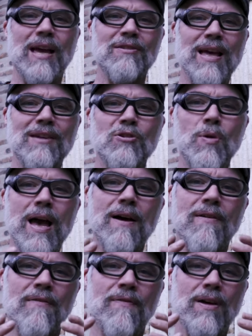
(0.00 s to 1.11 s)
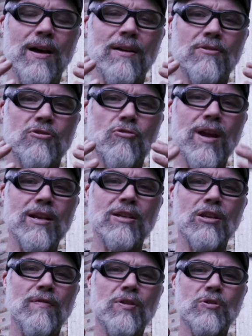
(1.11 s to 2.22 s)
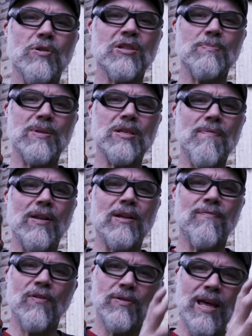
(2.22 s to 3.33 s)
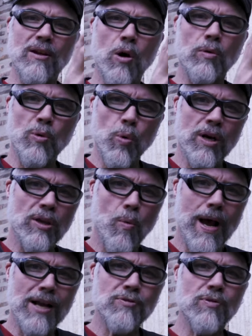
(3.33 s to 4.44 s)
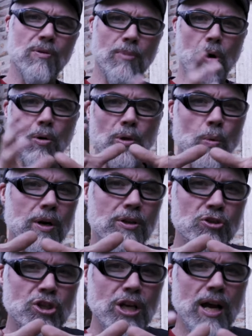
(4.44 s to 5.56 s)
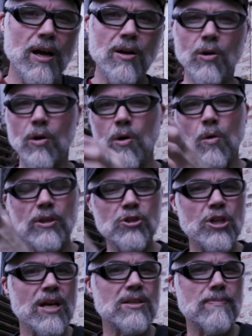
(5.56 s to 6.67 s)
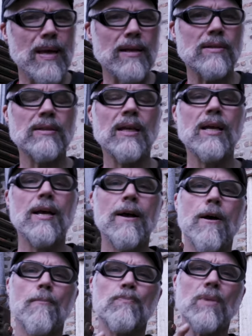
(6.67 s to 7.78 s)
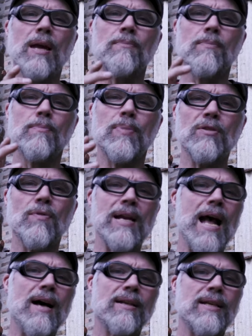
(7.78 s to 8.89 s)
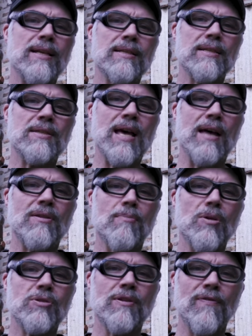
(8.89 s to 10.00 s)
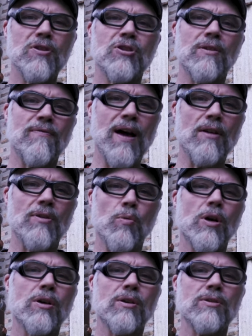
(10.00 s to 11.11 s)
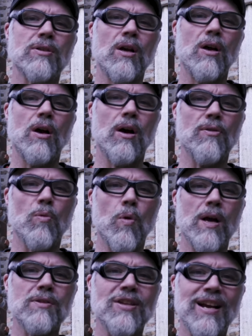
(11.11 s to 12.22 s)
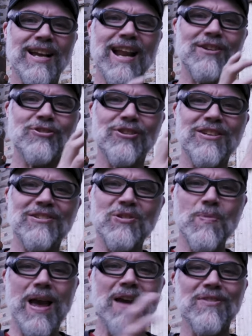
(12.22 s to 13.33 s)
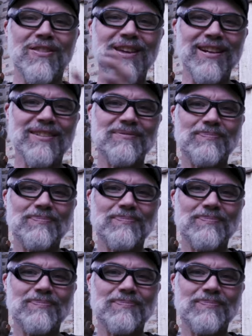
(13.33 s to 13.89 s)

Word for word: and that you have trained individuals specifically for that only work in the wax room, or only work in shell, or only chase metal. But the reality is that the most efficient foundry workers are the ones that can actually do everything.